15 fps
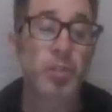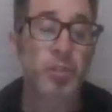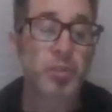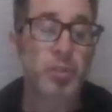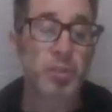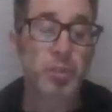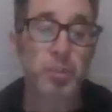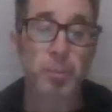
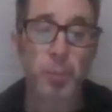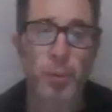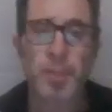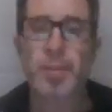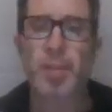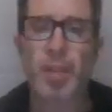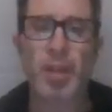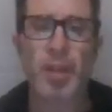So
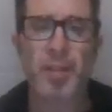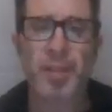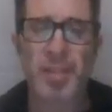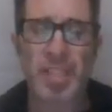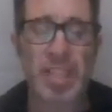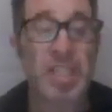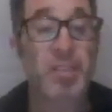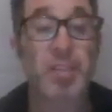supporting your health,
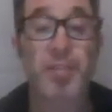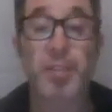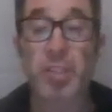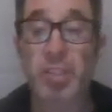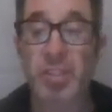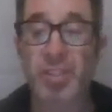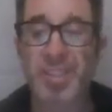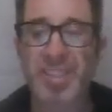even if
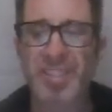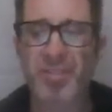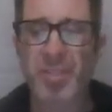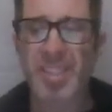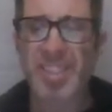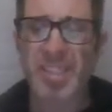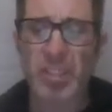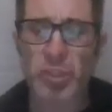it's for
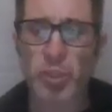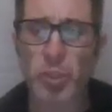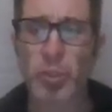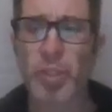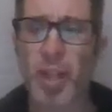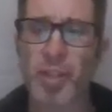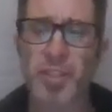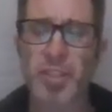less than
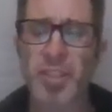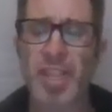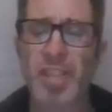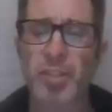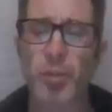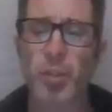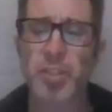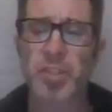$2 a day
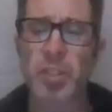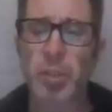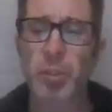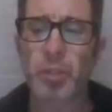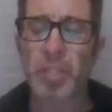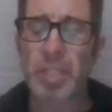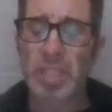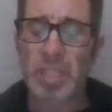or
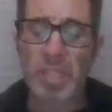so,